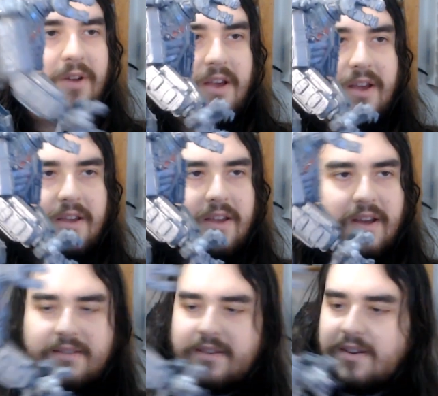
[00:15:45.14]
yeah,
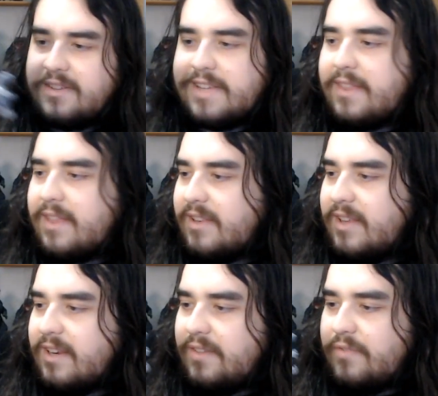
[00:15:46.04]
it's kind of sad they
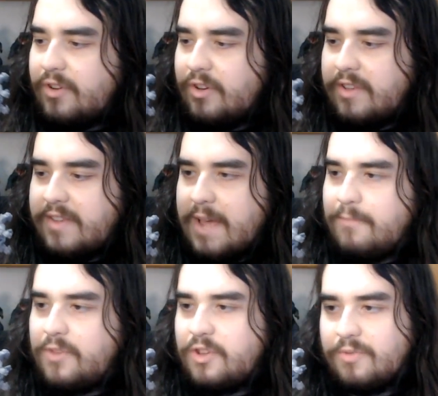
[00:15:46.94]
didn't even attempt
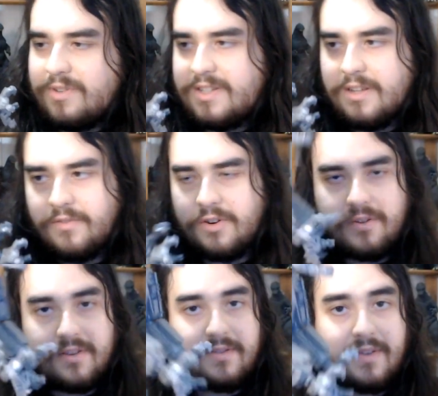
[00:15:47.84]
to do a silver on
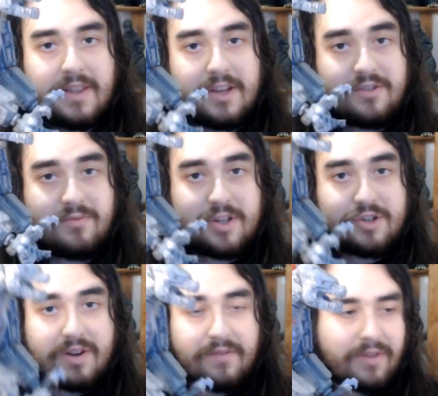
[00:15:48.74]
this thing. They just went
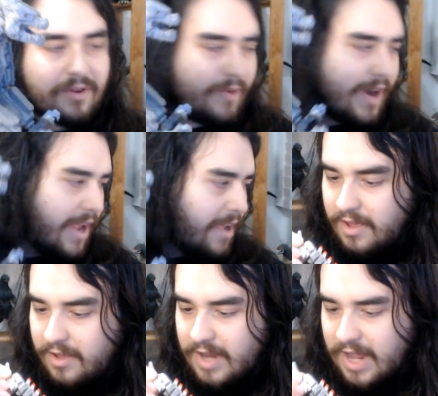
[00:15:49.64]
straight for the grey.
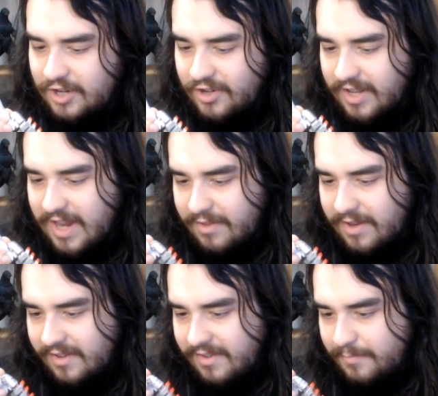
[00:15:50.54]
Actually, now
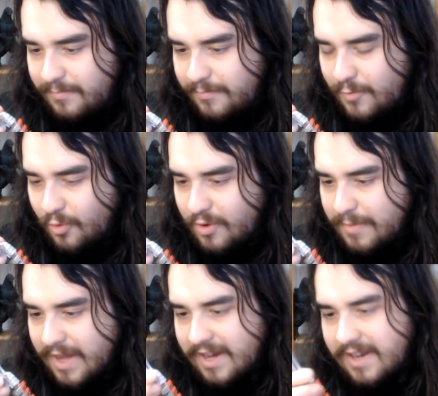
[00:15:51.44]
that I talk
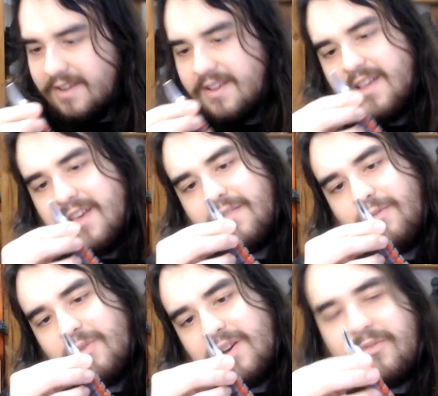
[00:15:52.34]
about it, for
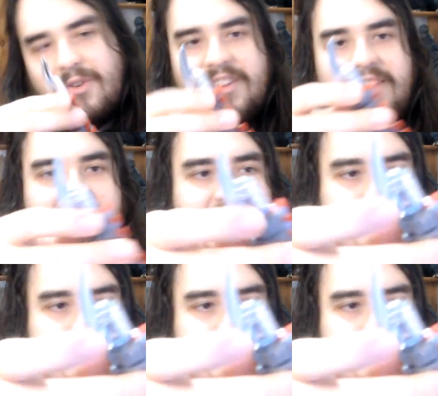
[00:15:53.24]
whatever reason, they did